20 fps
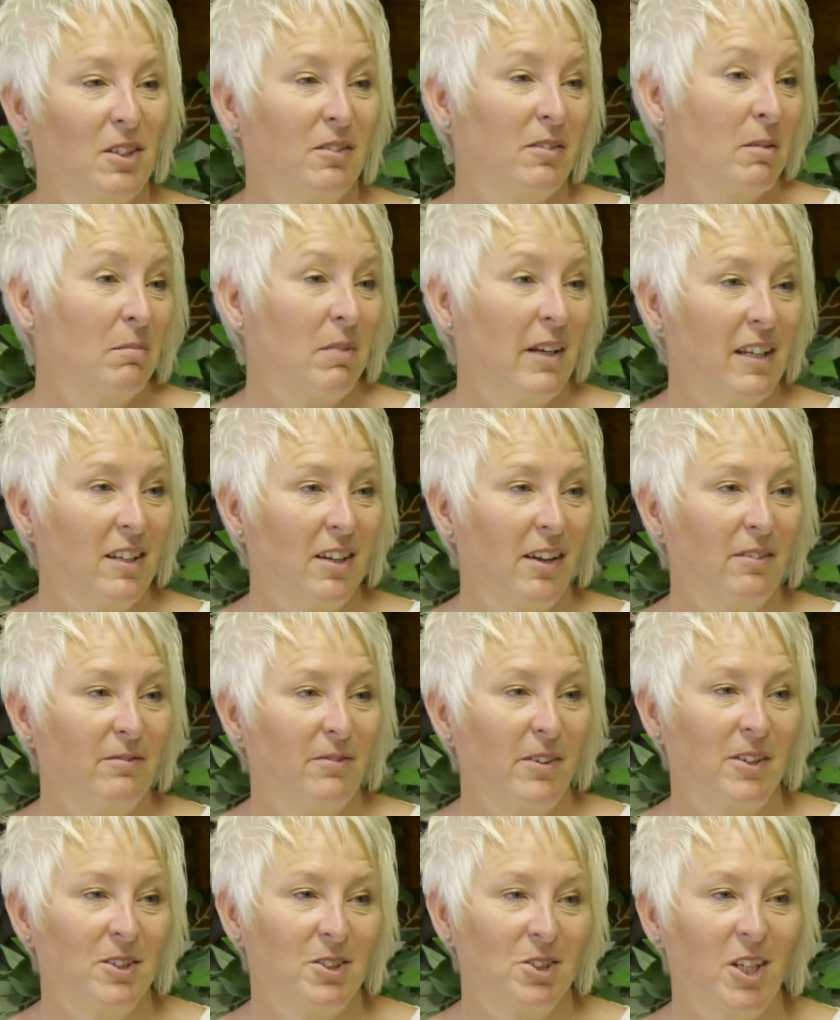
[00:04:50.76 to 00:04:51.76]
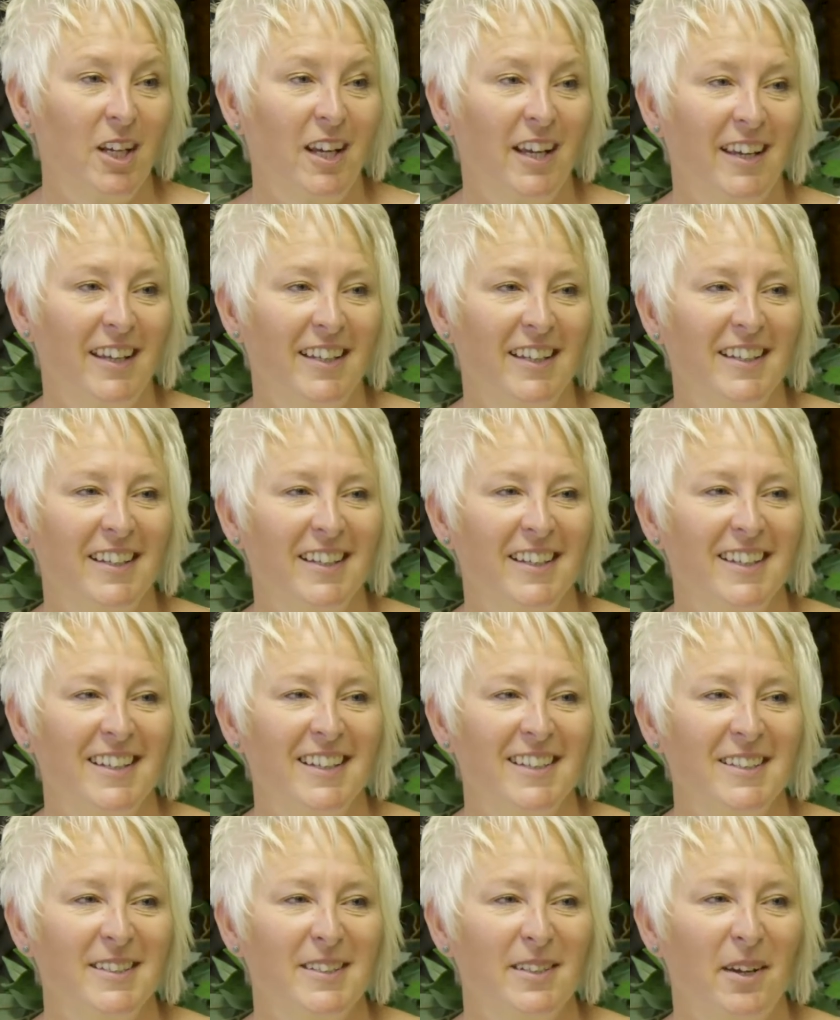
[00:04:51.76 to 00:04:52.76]
completing her first year.
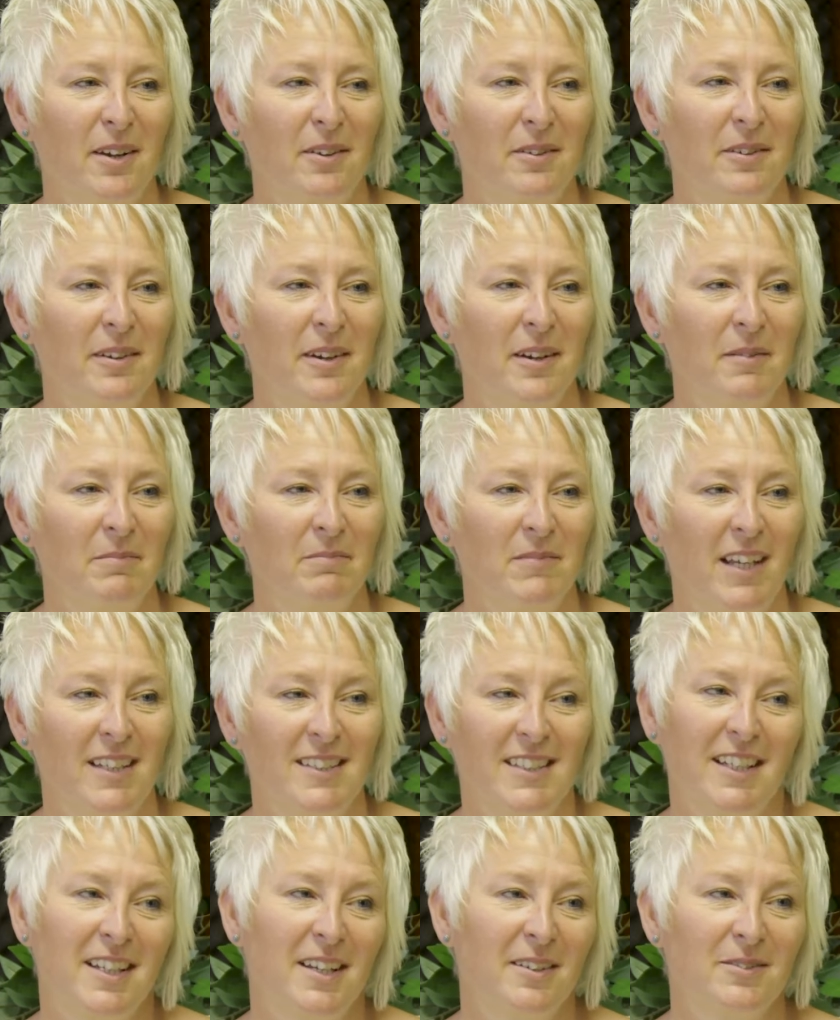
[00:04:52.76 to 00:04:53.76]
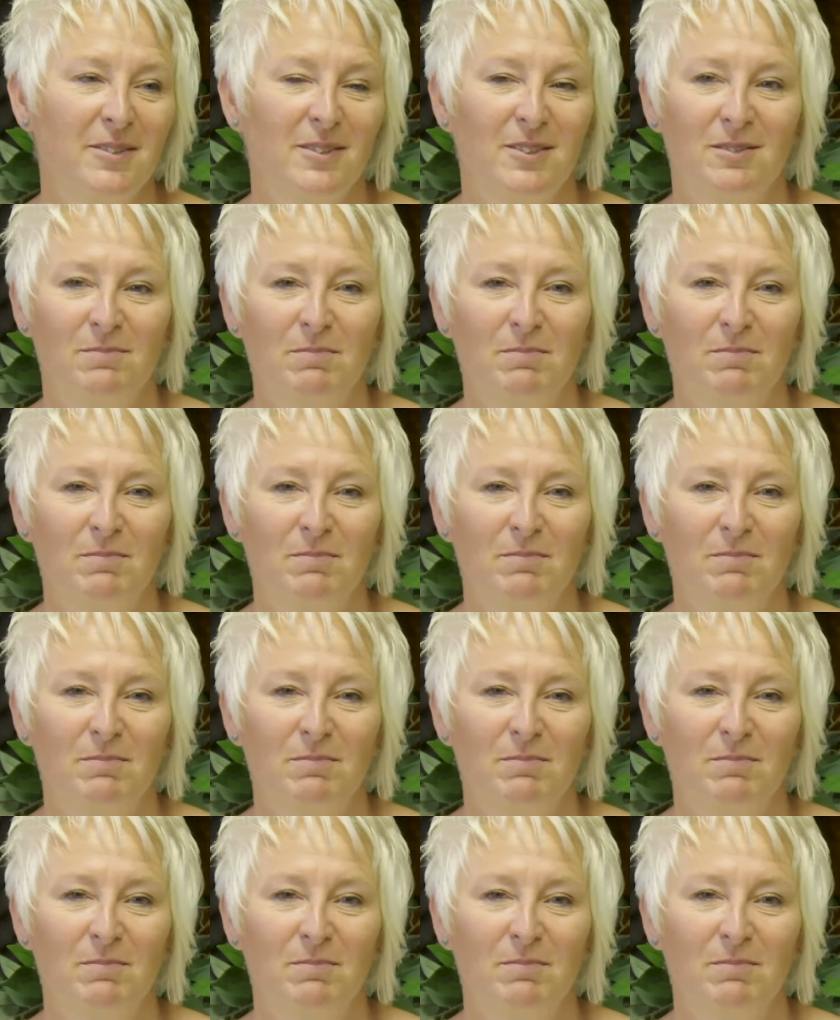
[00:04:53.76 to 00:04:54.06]
So Danielle's